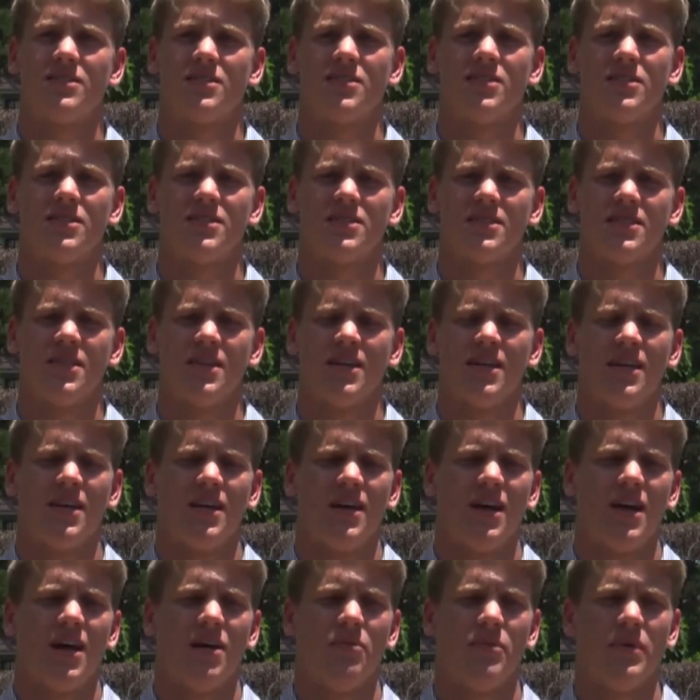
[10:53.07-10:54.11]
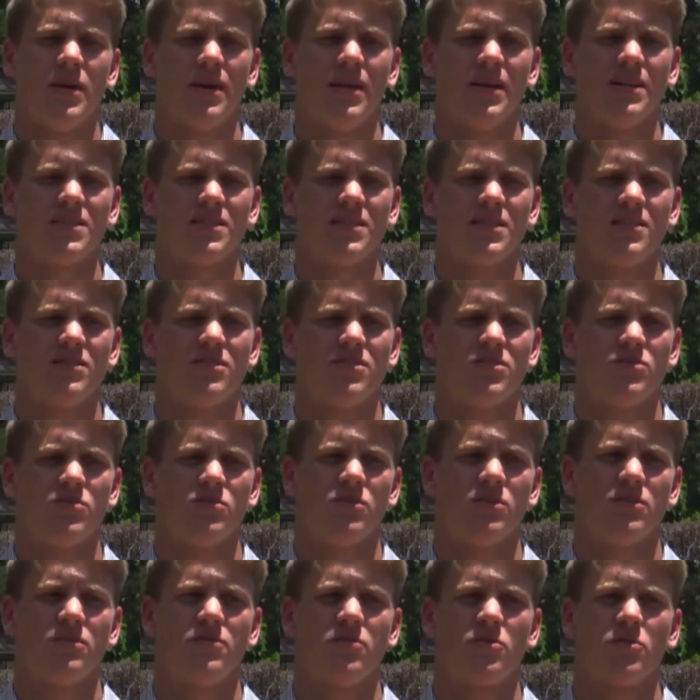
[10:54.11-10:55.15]
So it's a
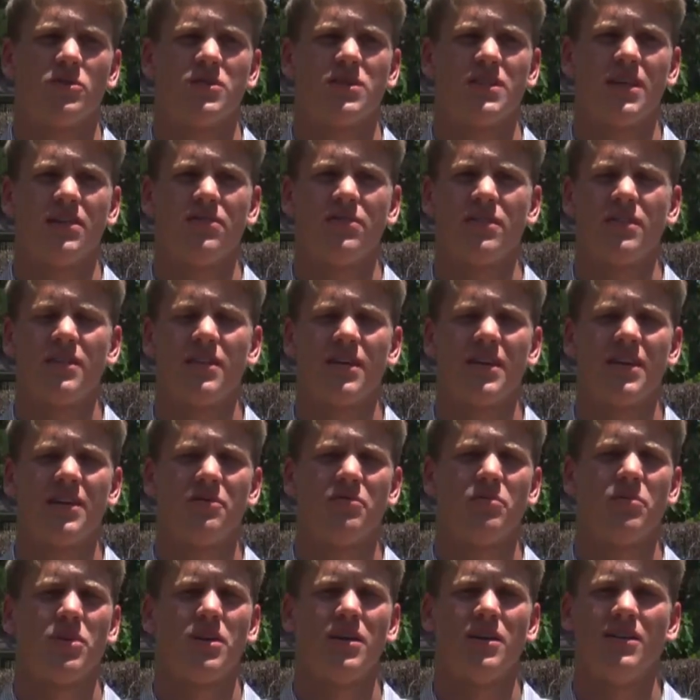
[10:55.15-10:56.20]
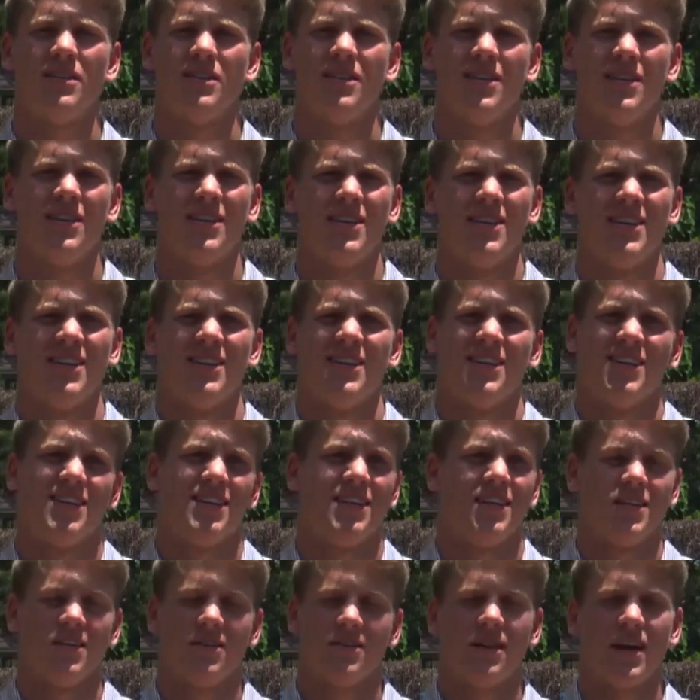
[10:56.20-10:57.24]
24/7 thing, but
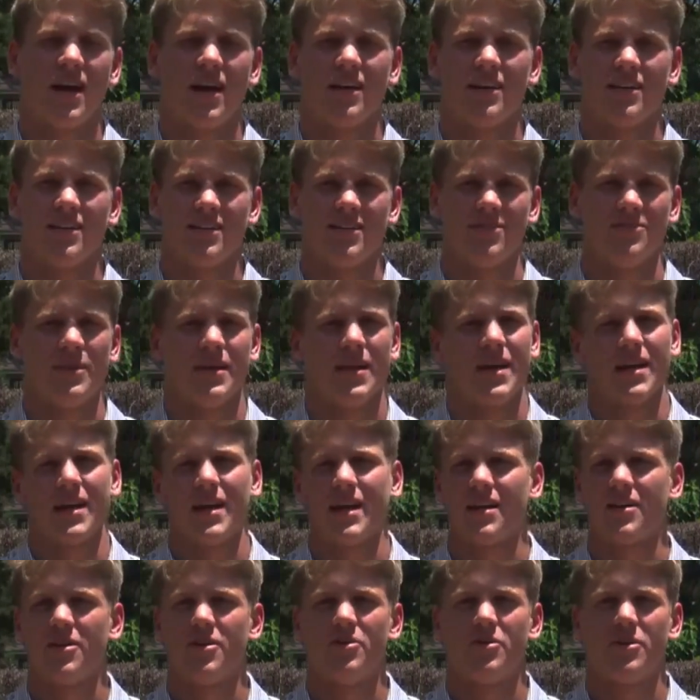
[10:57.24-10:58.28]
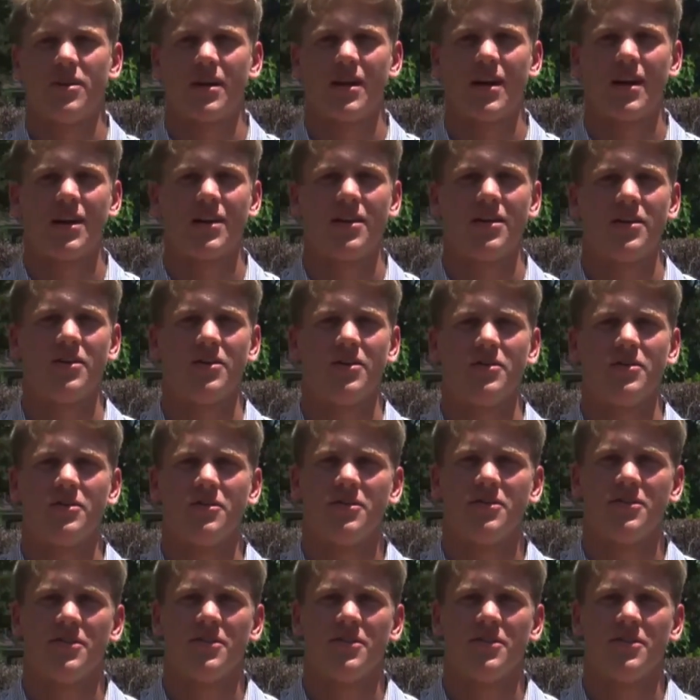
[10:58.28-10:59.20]
you got to, I got to do what I got to do.